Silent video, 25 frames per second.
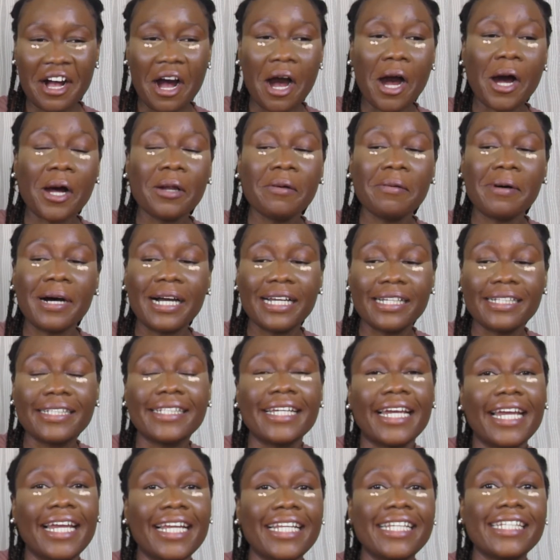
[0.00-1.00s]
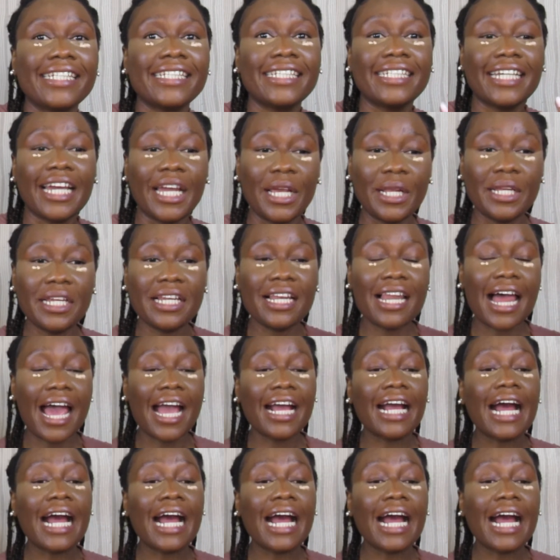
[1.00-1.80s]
on my daily, like